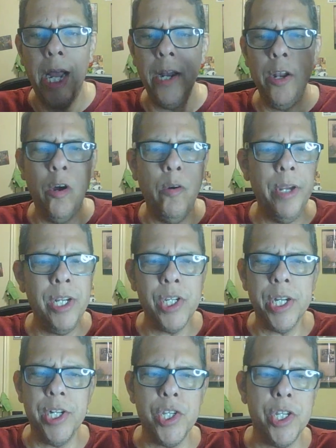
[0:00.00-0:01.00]
I know
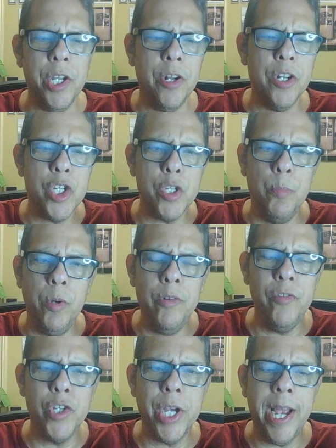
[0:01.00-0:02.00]
he's considered
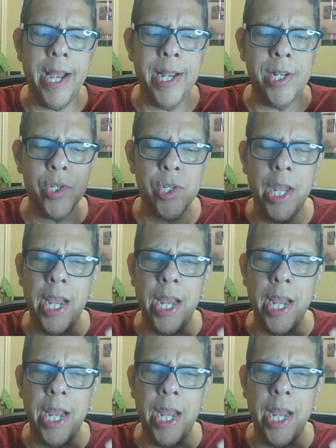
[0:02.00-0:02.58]
smooth jazz,